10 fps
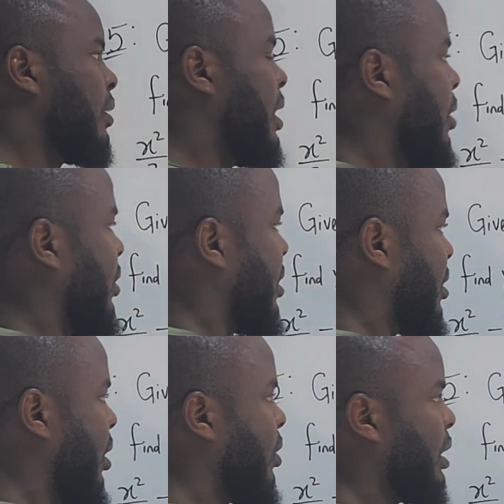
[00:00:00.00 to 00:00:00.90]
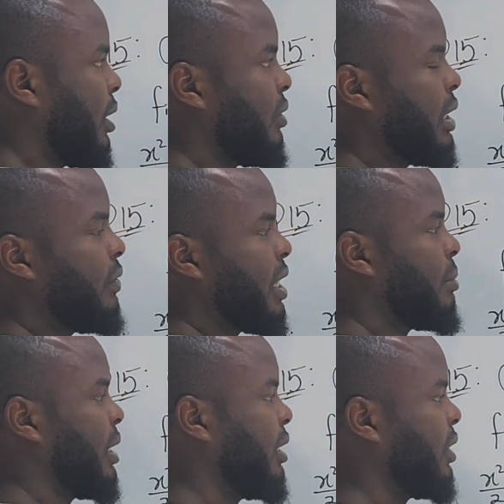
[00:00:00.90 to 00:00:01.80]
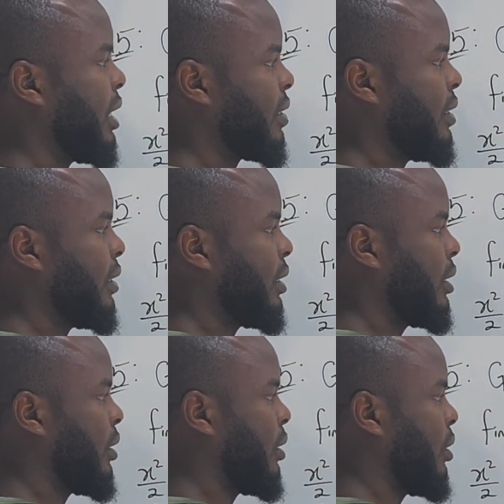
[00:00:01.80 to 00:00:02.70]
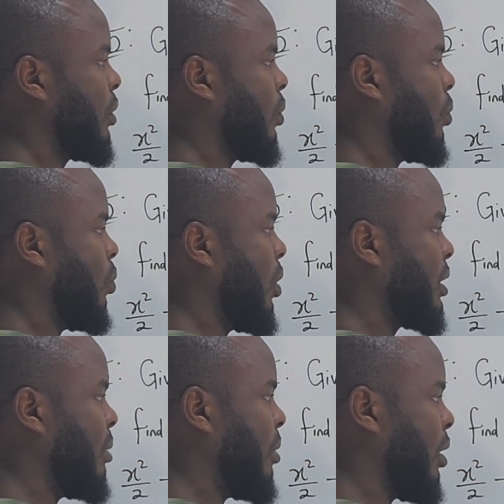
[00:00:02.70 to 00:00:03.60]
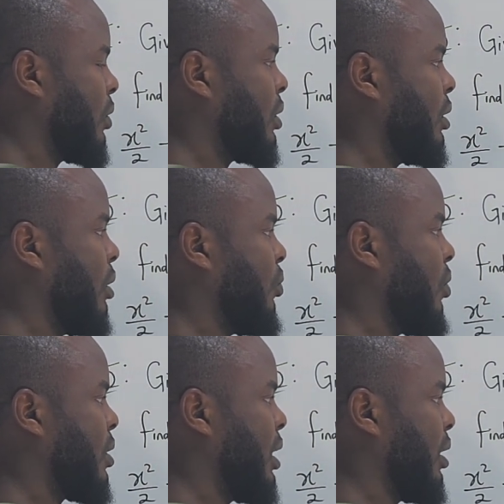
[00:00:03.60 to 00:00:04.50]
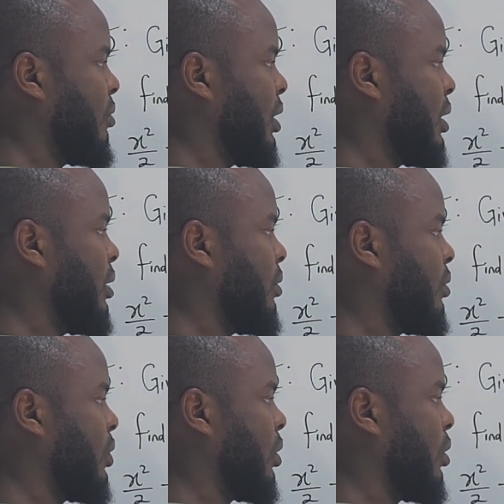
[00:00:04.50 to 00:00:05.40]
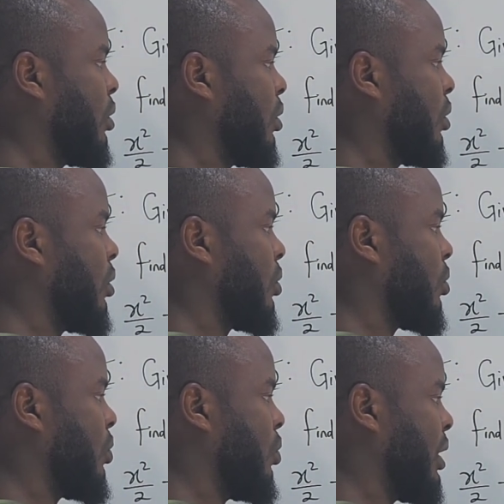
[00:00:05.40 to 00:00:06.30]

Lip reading: Now, the second derivative has been given as this. What about the first derivative? So to